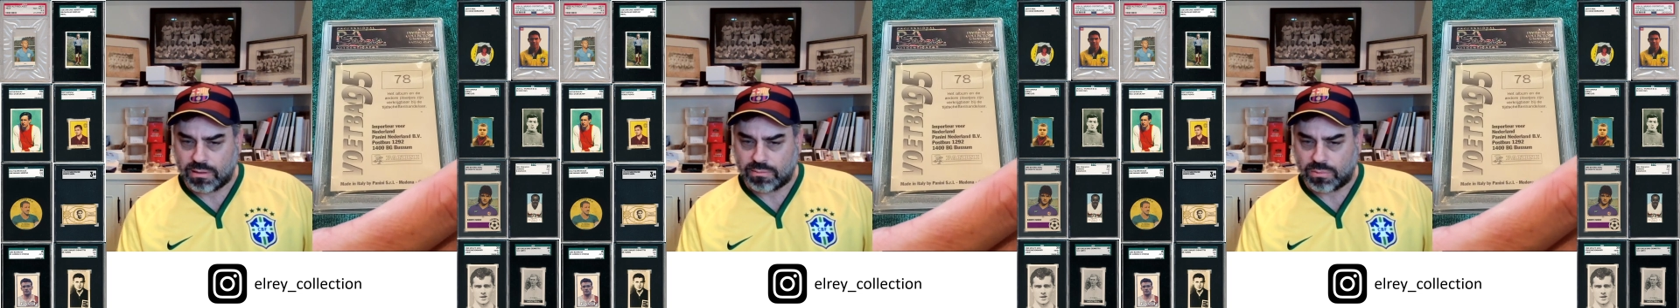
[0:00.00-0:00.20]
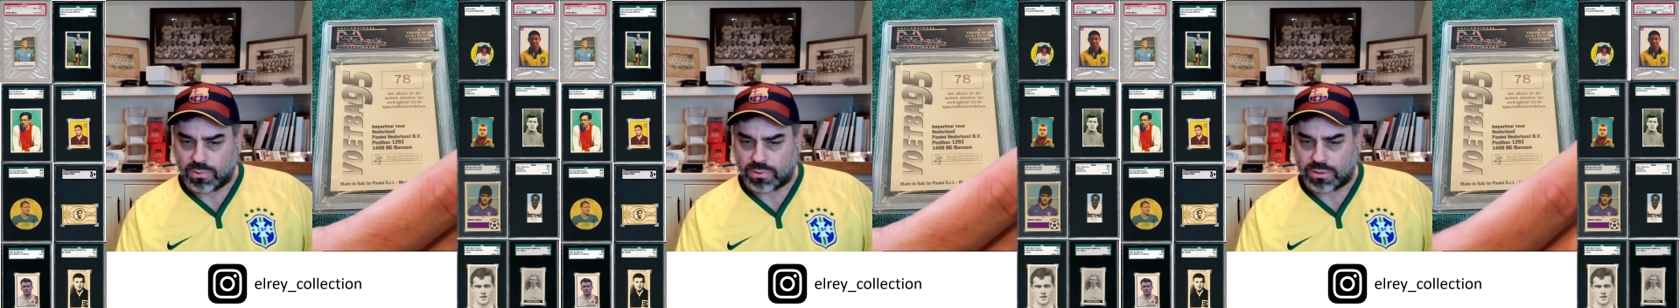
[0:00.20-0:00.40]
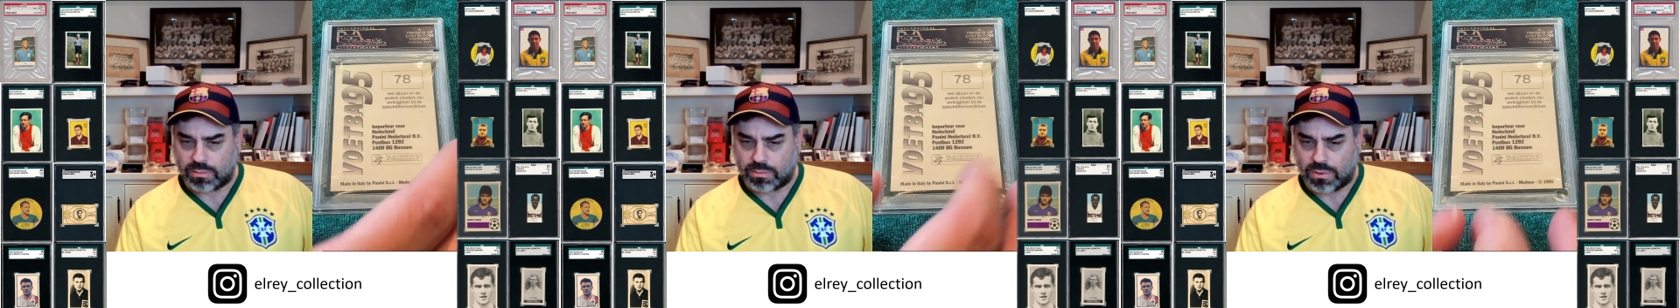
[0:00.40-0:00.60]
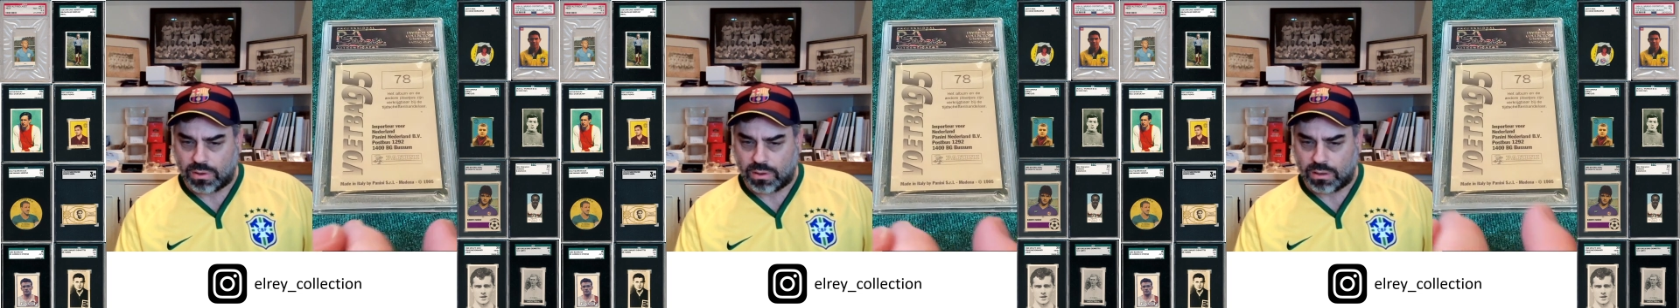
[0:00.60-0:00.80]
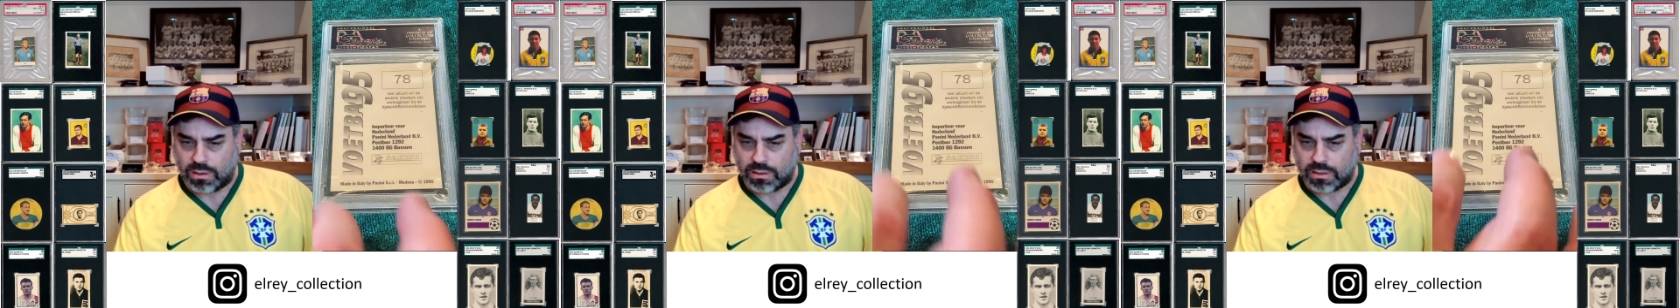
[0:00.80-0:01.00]

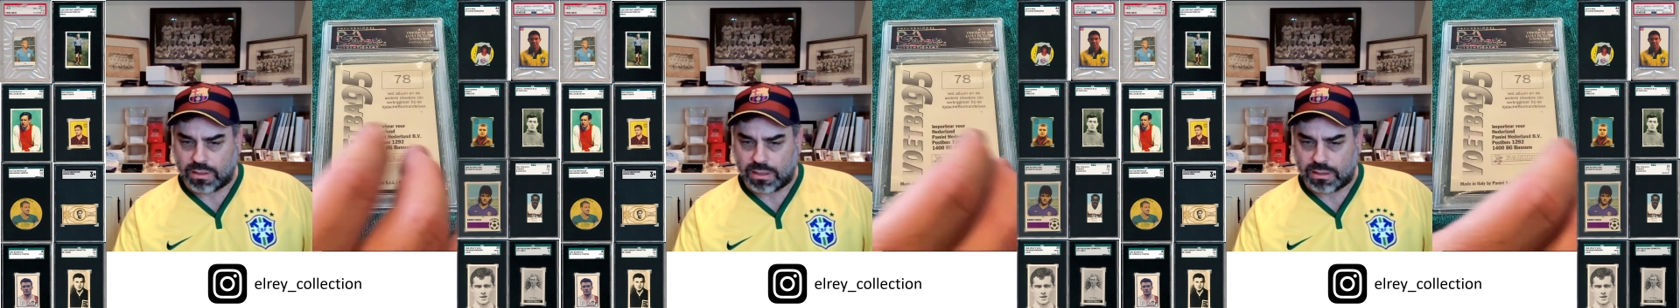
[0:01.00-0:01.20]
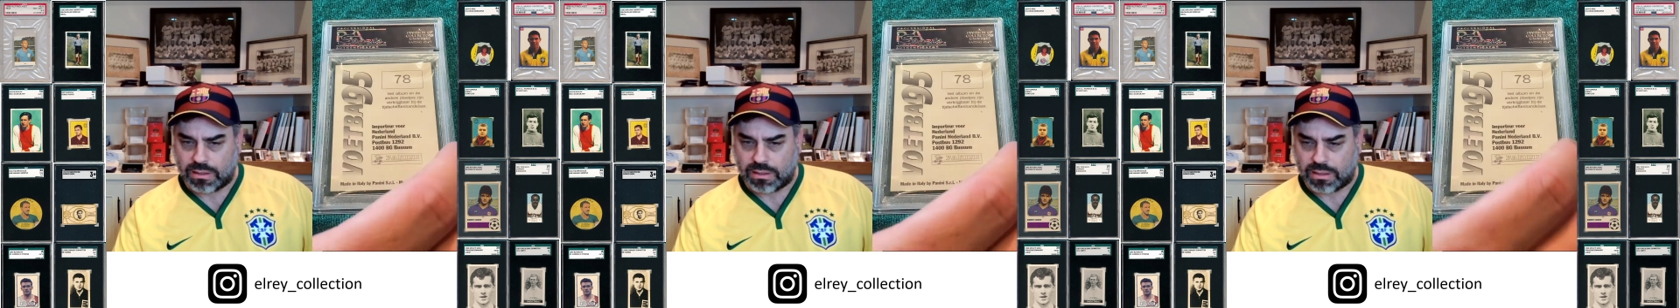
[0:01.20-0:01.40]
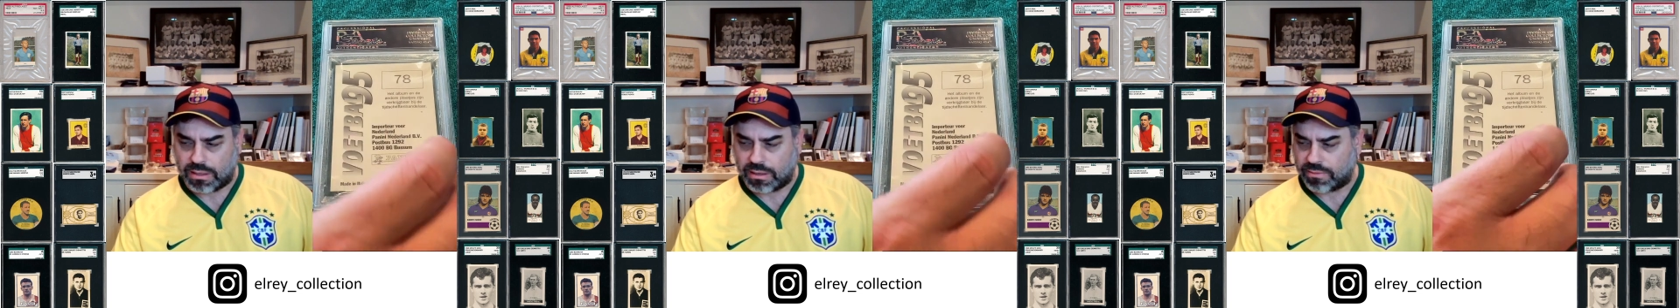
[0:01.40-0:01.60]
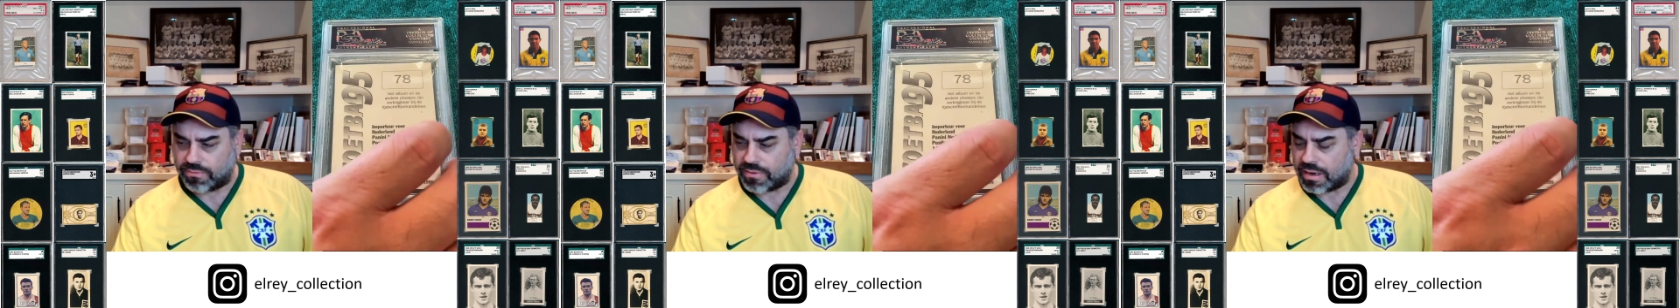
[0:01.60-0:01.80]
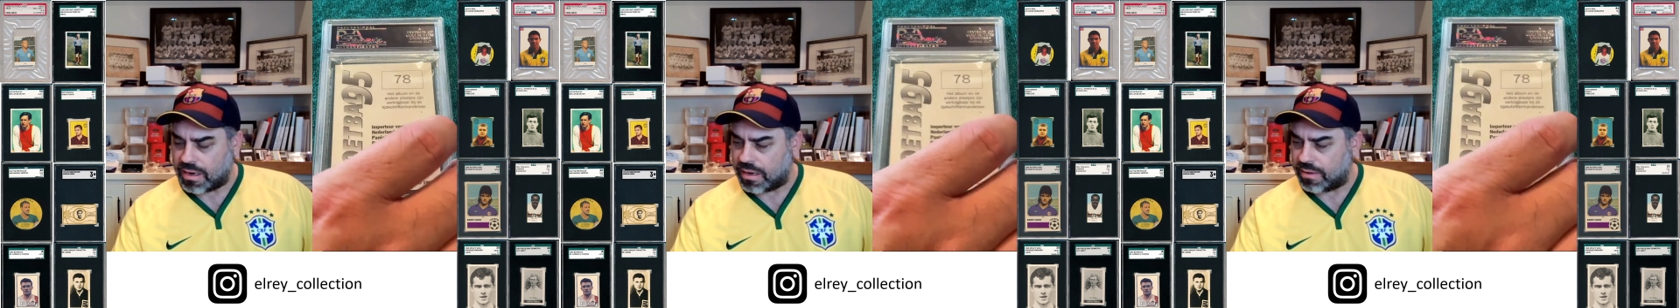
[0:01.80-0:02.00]
Boteball
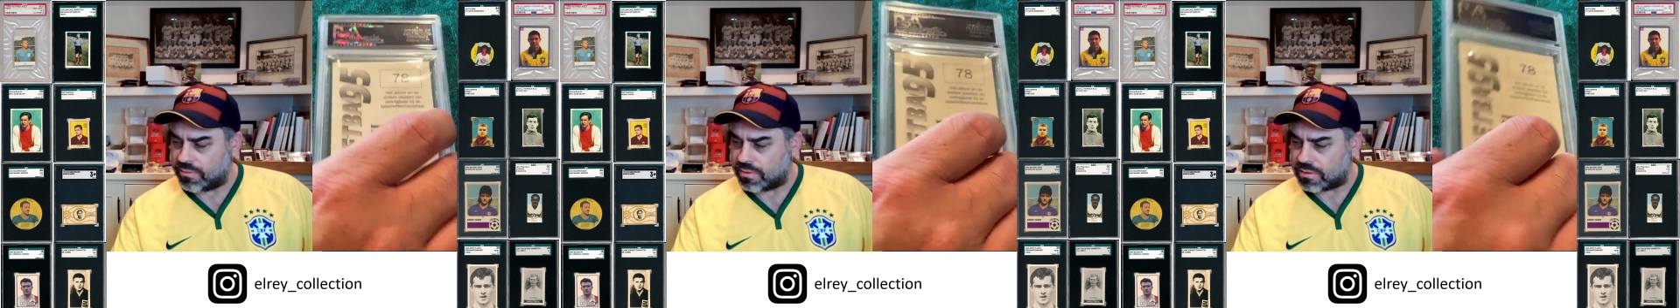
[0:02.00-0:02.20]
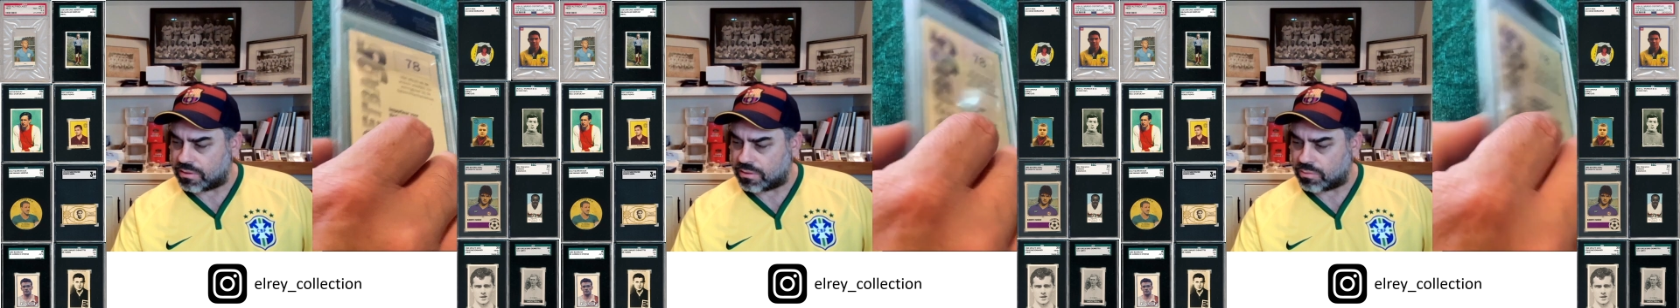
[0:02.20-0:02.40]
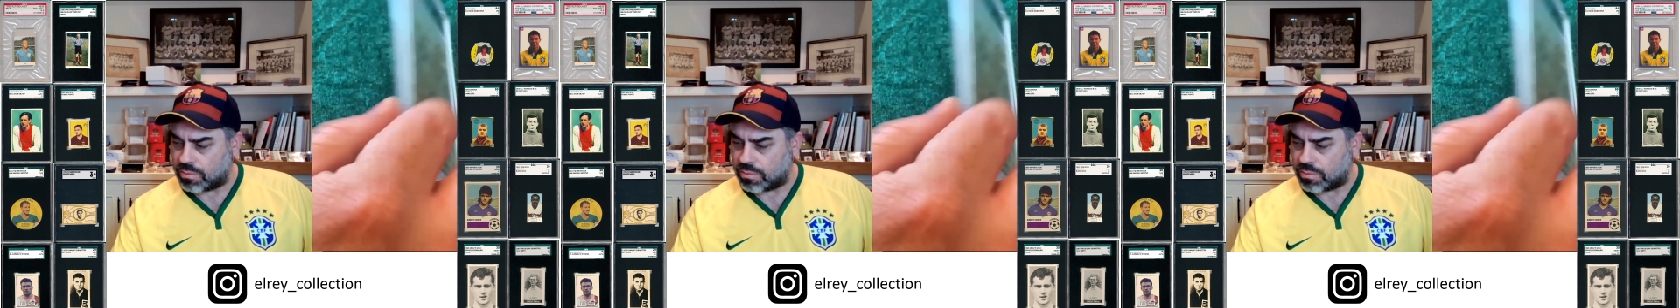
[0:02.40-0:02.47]
1995. This is